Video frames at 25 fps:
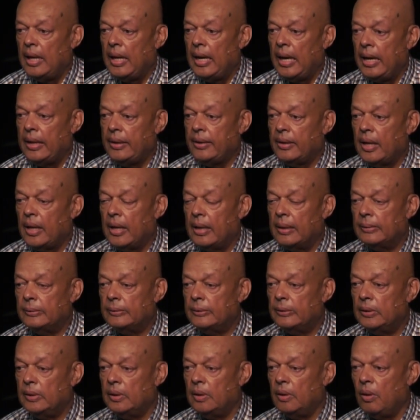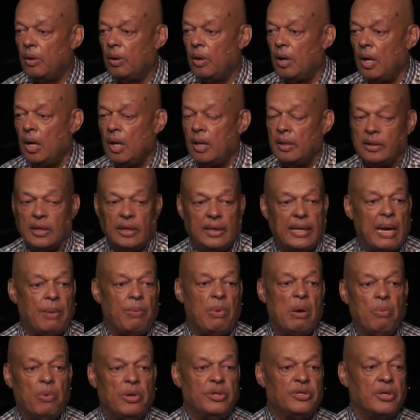And the day
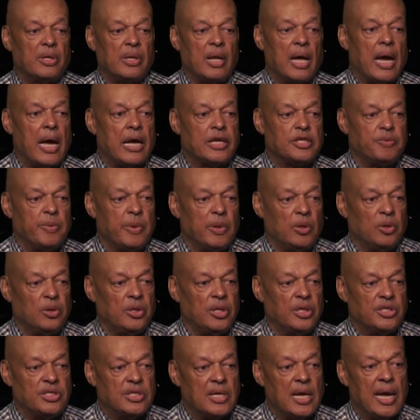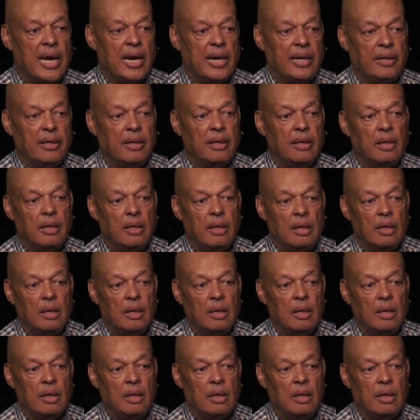we went to the hospital to sign